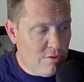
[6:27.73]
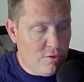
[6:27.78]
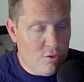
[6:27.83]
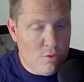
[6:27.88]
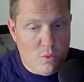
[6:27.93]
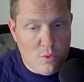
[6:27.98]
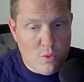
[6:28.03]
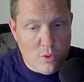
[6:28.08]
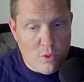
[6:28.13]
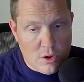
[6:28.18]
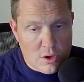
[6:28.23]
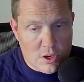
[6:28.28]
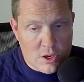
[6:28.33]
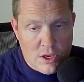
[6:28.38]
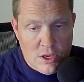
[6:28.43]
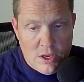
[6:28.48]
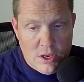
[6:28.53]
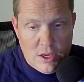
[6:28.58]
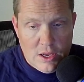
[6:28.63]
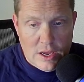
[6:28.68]
to work
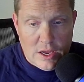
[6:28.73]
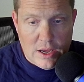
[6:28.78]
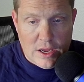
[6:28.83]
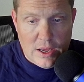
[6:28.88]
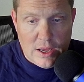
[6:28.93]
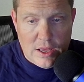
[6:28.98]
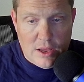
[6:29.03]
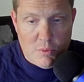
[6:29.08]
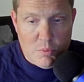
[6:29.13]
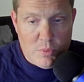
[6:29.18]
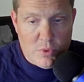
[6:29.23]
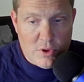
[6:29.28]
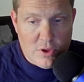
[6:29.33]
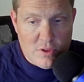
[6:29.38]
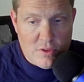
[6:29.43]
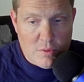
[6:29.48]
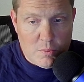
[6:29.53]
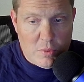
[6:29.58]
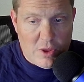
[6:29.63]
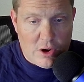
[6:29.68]
uh, and
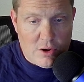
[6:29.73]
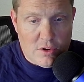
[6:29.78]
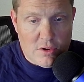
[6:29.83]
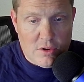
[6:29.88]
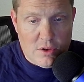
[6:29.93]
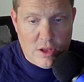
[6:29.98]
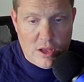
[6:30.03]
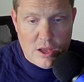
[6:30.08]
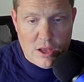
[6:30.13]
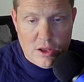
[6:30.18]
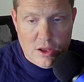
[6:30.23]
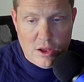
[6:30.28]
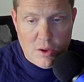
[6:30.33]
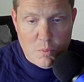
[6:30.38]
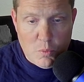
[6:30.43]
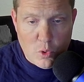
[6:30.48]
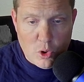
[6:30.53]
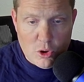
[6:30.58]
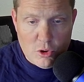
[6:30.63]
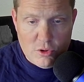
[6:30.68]
build a better, uh, a
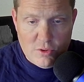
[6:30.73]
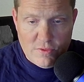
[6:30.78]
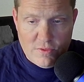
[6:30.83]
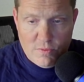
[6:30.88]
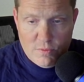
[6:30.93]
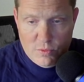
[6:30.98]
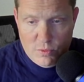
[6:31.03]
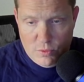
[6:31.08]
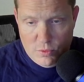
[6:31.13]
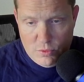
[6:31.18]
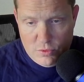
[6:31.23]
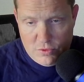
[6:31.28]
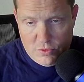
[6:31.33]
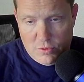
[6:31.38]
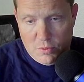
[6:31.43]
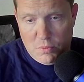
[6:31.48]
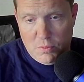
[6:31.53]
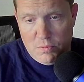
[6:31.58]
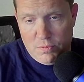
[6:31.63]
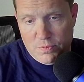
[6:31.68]
more, de
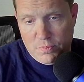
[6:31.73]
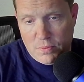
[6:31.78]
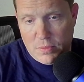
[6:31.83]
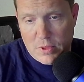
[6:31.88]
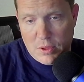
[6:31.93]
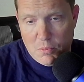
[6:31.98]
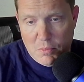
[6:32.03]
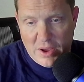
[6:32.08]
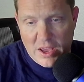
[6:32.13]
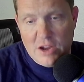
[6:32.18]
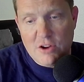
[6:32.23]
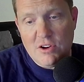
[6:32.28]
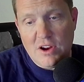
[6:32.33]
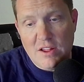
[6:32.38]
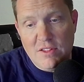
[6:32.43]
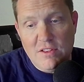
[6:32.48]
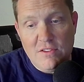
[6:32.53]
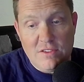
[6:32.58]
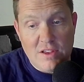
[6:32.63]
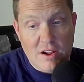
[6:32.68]
to, by
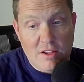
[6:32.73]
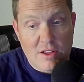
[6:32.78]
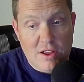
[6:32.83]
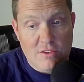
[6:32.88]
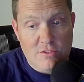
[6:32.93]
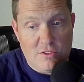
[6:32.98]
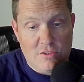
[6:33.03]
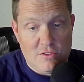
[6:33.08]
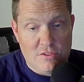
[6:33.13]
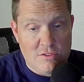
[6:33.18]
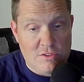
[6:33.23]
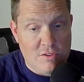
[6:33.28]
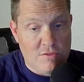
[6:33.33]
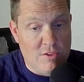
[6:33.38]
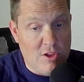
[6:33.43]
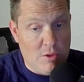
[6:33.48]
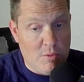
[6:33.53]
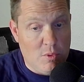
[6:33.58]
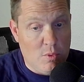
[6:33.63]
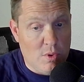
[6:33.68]
integrating these analyzers into the
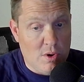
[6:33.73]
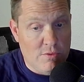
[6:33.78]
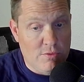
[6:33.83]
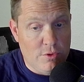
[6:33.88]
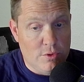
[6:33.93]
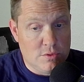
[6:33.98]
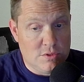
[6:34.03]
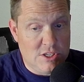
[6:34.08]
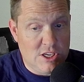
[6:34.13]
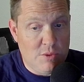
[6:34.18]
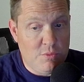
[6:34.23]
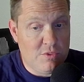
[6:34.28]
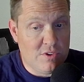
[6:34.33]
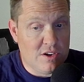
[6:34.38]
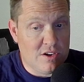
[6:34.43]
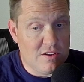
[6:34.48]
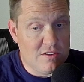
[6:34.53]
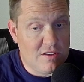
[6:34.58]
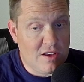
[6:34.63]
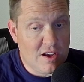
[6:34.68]
development workflow, teams can
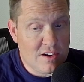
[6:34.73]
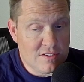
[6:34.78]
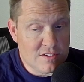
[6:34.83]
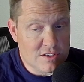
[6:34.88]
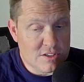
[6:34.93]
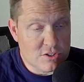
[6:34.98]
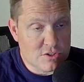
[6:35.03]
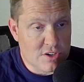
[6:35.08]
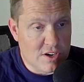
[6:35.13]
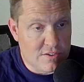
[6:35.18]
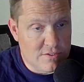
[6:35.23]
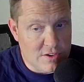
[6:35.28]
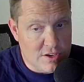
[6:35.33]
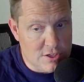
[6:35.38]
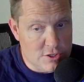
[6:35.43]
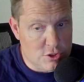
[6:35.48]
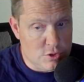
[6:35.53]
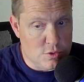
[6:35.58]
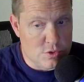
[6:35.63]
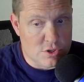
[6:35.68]
detect and address
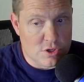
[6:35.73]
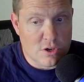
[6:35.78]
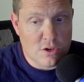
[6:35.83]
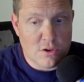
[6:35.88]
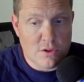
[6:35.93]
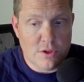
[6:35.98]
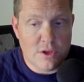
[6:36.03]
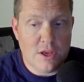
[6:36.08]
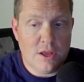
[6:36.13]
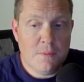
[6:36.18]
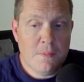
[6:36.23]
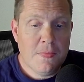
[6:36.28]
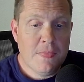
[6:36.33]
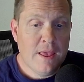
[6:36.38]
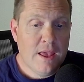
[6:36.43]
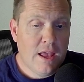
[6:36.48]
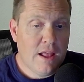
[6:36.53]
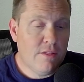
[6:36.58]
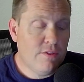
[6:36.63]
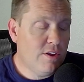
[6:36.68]
issues early
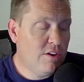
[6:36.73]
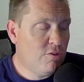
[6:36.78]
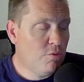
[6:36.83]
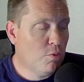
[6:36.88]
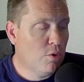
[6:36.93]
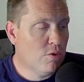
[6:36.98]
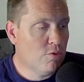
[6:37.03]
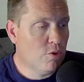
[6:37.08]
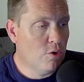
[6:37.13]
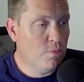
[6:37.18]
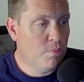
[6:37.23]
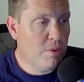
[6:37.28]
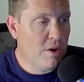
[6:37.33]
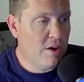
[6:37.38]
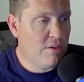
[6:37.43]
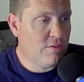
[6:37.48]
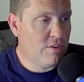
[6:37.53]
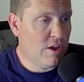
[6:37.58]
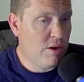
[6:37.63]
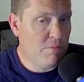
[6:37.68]
and lead to more
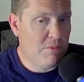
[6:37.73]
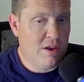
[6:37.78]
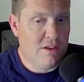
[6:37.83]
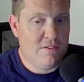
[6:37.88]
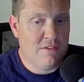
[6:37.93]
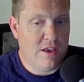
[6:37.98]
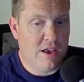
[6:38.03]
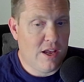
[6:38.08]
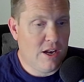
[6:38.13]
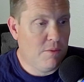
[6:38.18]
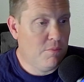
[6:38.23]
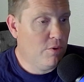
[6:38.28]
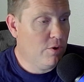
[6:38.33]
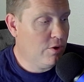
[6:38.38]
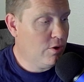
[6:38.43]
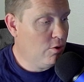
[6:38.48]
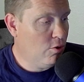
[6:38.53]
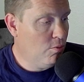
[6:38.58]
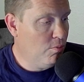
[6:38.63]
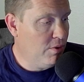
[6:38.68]
robust and maintainable
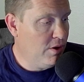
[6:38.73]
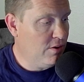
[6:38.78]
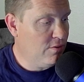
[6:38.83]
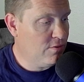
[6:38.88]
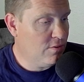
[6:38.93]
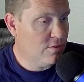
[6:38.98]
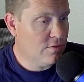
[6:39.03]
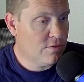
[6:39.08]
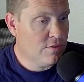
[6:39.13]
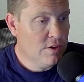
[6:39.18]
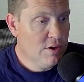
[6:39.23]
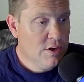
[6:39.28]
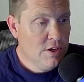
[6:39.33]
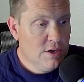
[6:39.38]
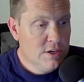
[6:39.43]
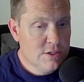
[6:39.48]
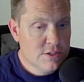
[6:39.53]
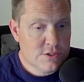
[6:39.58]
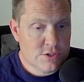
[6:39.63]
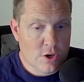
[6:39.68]
code bases.
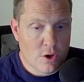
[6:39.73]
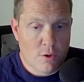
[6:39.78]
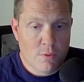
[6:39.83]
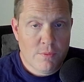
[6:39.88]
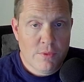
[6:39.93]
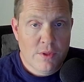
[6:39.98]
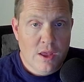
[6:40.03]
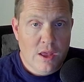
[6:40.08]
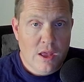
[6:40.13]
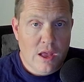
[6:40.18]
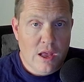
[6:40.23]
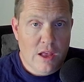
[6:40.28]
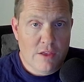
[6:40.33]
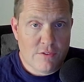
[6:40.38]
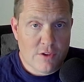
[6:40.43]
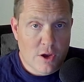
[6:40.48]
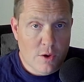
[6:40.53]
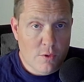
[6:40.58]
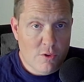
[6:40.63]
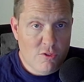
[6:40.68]
So, as
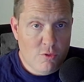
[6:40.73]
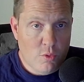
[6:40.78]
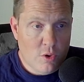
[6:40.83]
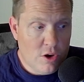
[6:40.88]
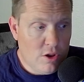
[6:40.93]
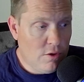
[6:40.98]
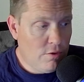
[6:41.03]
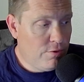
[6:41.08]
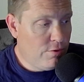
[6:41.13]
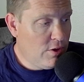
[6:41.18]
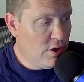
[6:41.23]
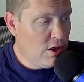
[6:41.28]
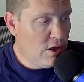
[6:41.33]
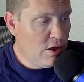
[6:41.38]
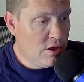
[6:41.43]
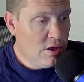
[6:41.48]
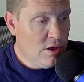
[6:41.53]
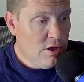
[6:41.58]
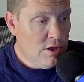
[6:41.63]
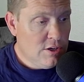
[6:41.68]
always, what do you
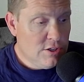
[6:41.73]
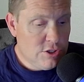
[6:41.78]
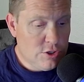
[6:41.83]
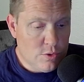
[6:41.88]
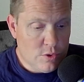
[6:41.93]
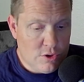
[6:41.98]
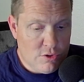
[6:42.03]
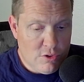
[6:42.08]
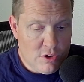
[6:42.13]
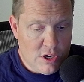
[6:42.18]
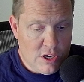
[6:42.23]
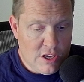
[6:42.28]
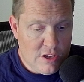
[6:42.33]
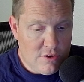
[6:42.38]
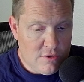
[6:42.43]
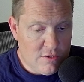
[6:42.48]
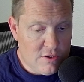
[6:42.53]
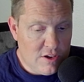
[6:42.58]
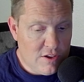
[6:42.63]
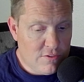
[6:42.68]
think? Do you agree?
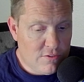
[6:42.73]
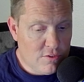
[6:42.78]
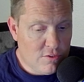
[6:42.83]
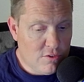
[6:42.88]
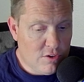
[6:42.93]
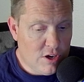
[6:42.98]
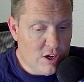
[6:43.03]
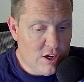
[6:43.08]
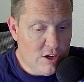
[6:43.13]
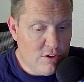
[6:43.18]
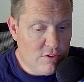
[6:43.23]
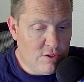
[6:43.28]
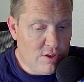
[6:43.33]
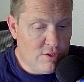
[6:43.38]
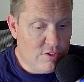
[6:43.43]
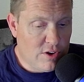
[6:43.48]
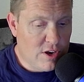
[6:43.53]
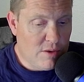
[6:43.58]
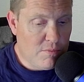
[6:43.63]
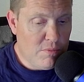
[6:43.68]
Do you disagree? Do you
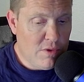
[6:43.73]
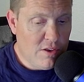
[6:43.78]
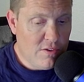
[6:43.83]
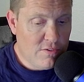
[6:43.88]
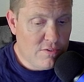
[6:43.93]
think that I missed